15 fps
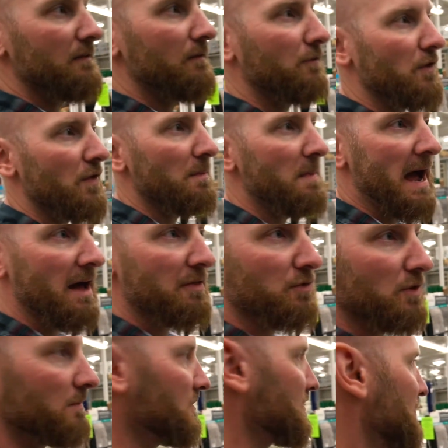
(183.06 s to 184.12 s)
for the
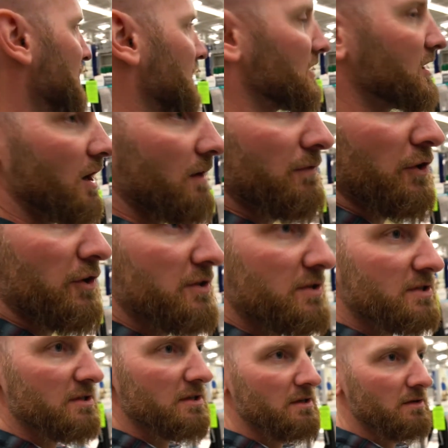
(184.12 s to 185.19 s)
bathroom that
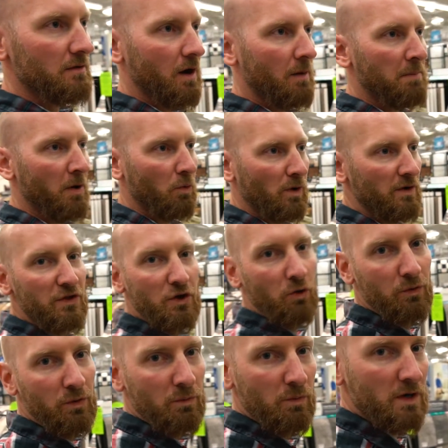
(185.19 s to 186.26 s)
covers about where the
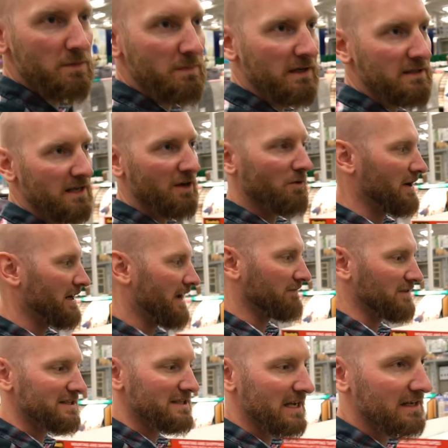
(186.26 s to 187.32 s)
old one was, because I don't want to have
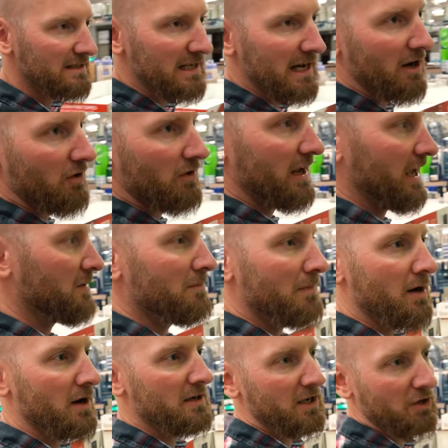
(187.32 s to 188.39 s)
to sand down and
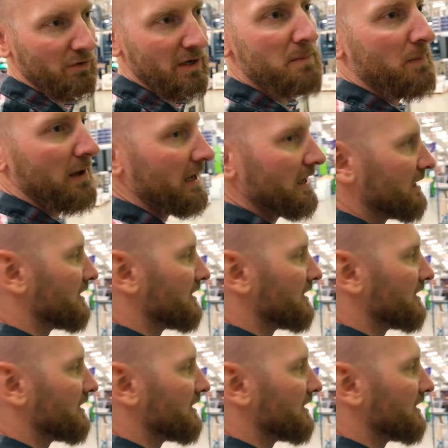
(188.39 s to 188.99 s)
mud and repaint,